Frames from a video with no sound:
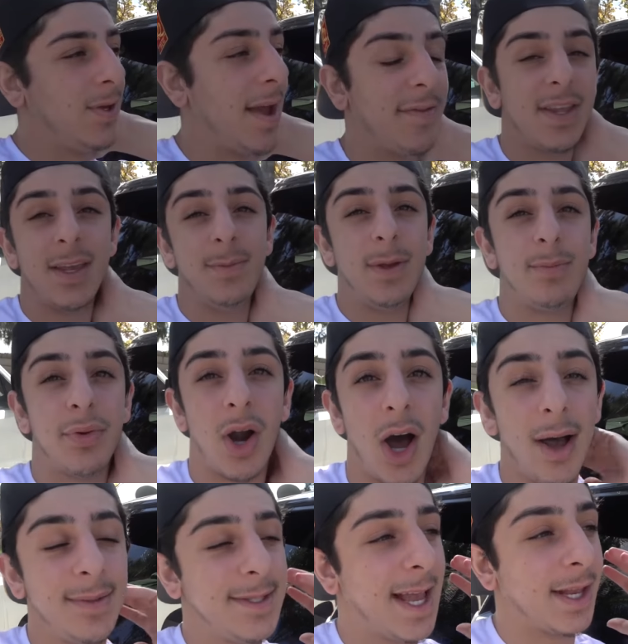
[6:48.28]
you have to give me
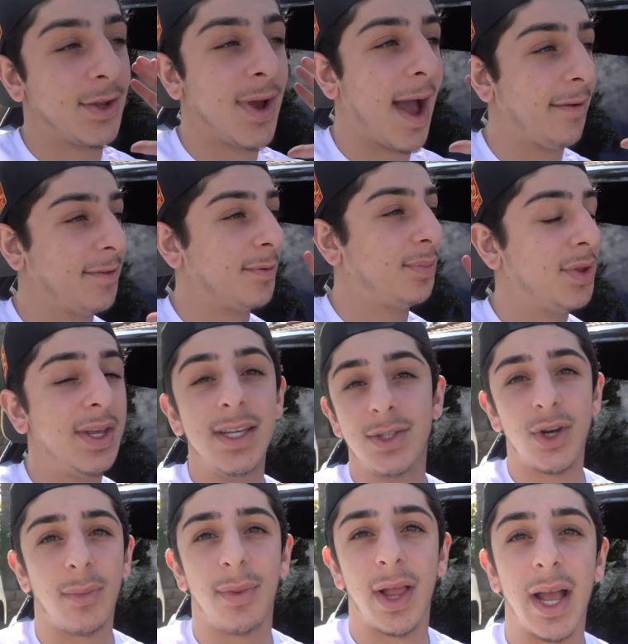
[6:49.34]
props and you have to please
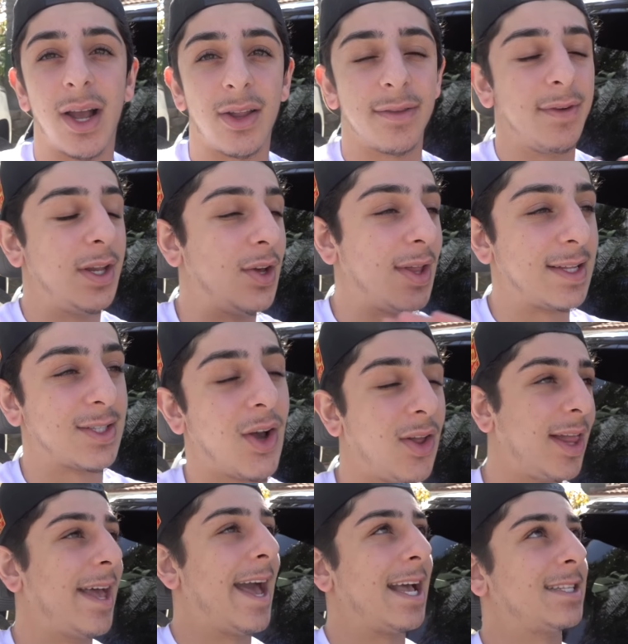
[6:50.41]
drop a like on the video. That's
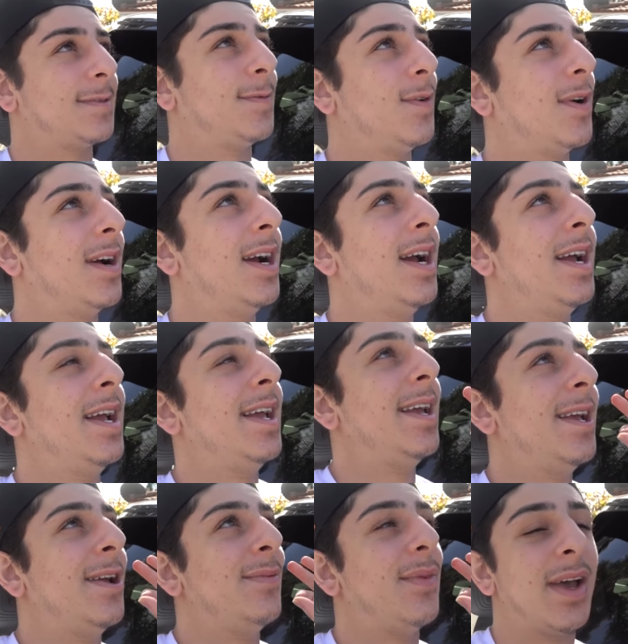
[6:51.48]
all I ask for.
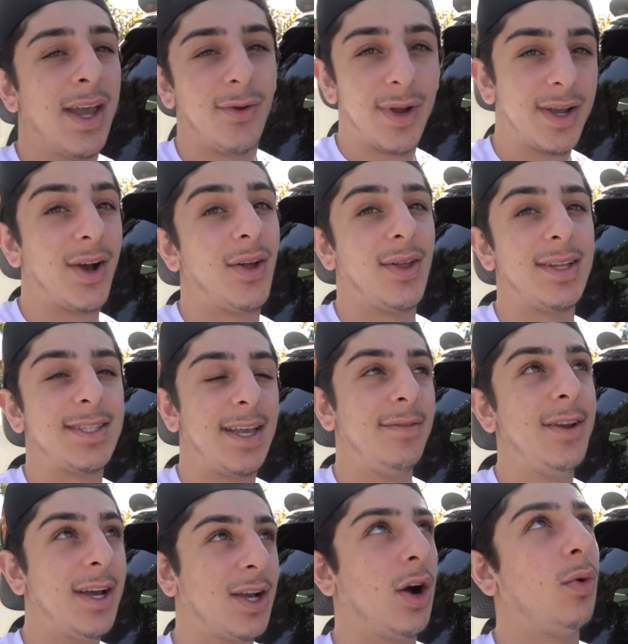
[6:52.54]
But here we go, let's give
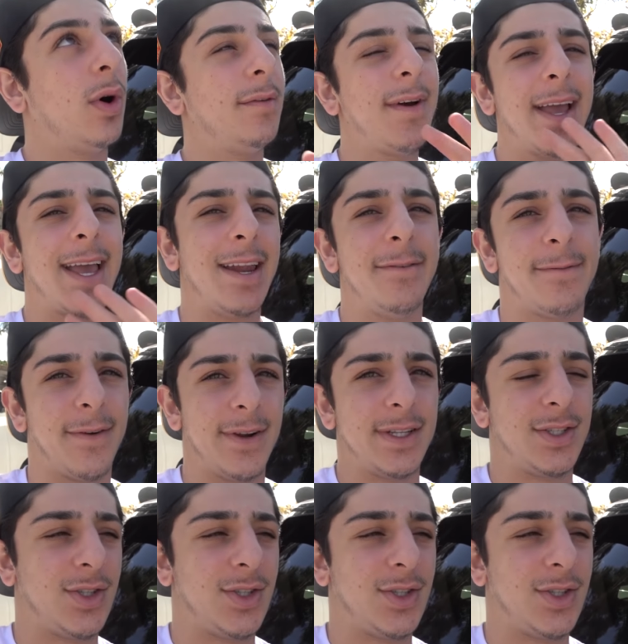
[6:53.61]
it a go. What if I get it first